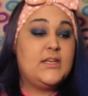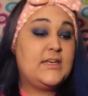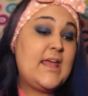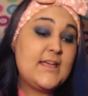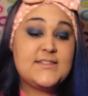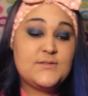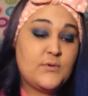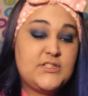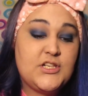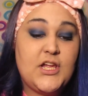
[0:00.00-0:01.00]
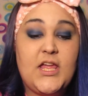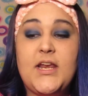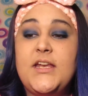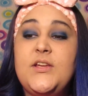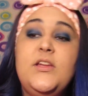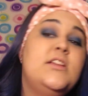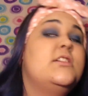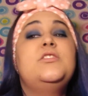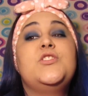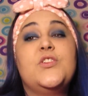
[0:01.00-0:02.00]
Next, what you're gonna do
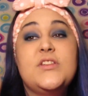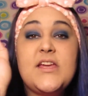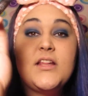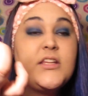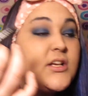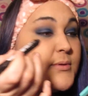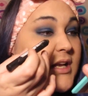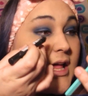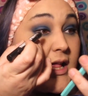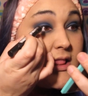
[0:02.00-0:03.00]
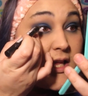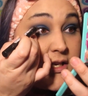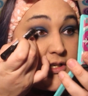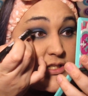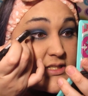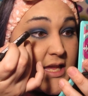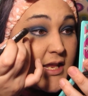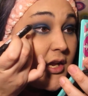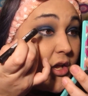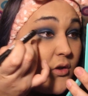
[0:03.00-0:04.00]
is you're gonna take a little bit of eyeliner and just kind
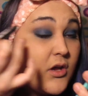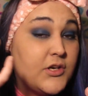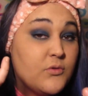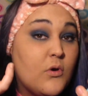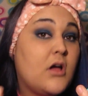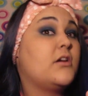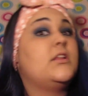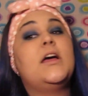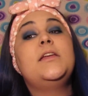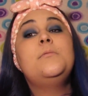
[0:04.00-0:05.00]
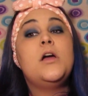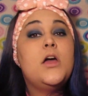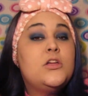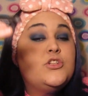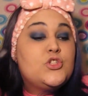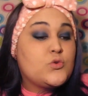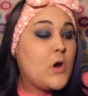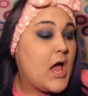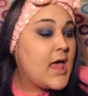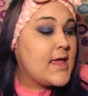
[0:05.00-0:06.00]
of go on your waterline.
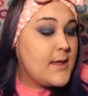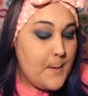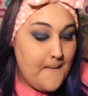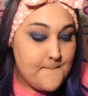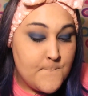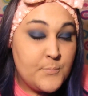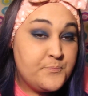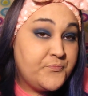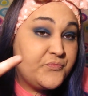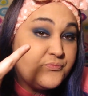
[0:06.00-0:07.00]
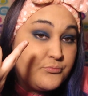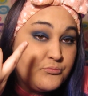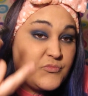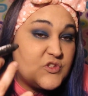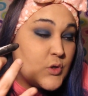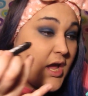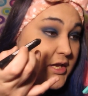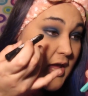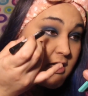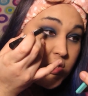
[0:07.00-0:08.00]
Try.
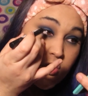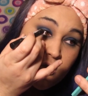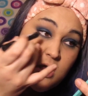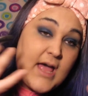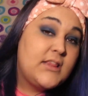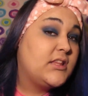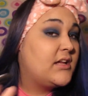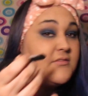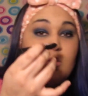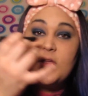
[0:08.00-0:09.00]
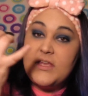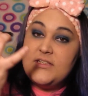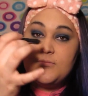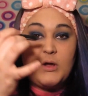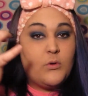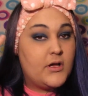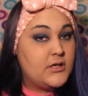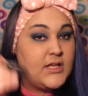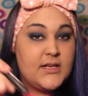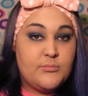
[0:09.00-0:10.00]
I know I love going into my
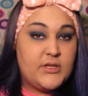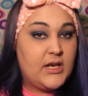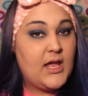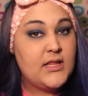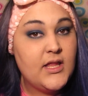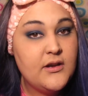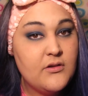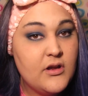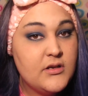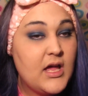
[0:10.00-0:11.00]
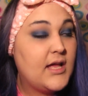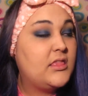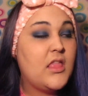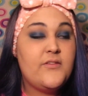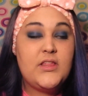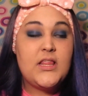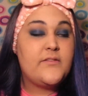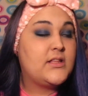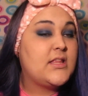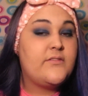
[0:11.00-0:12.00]
waterline and putting eyeliner on. I love it, love
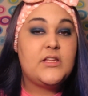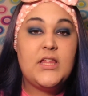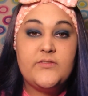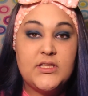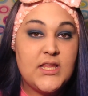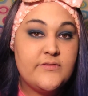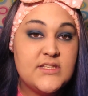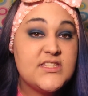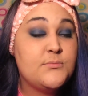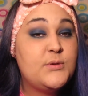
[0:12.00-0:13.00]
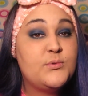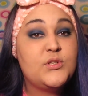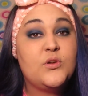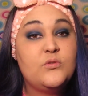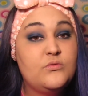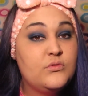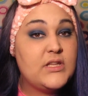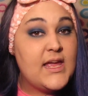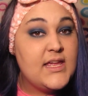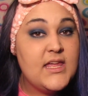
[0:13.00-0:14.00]
it, love it, love it, love it. Some people don't
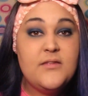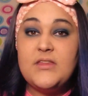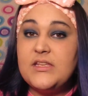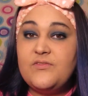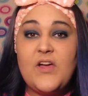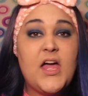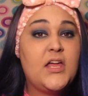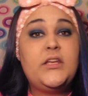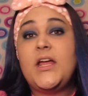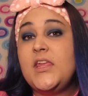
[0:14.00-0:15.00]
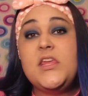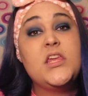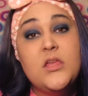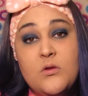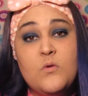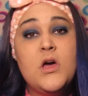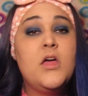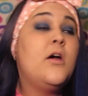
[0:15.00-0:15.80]
like it. That's fine. Lucky you.